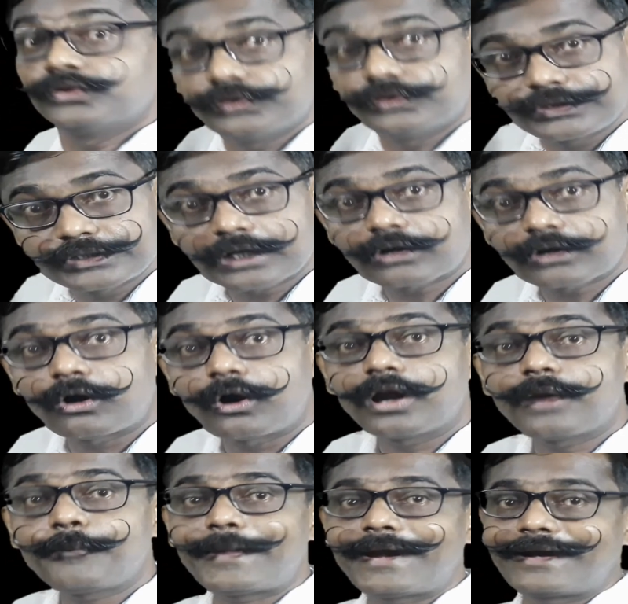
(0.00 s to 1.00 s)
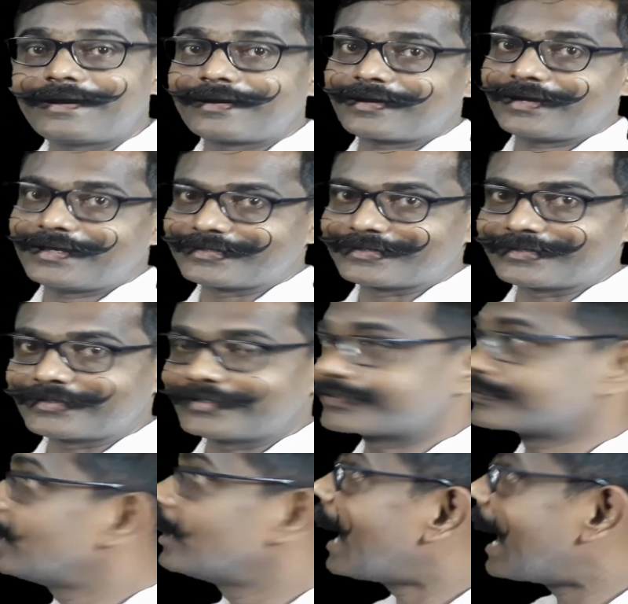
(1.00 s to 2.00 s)
These are all
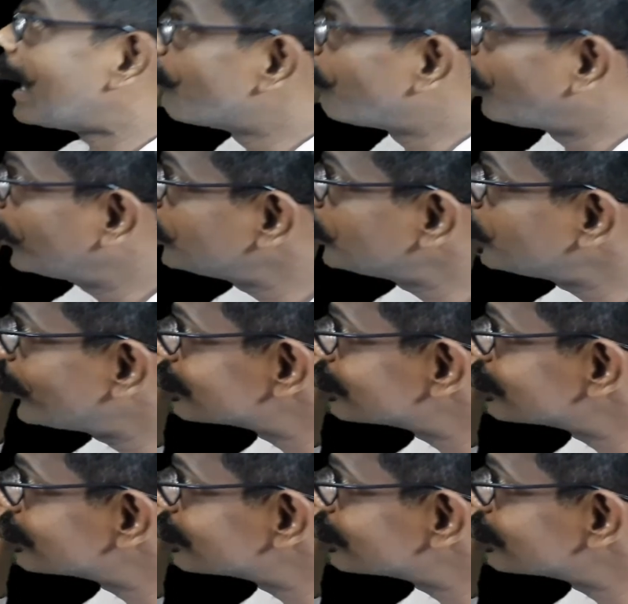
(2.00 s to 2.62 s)
matrices. I want to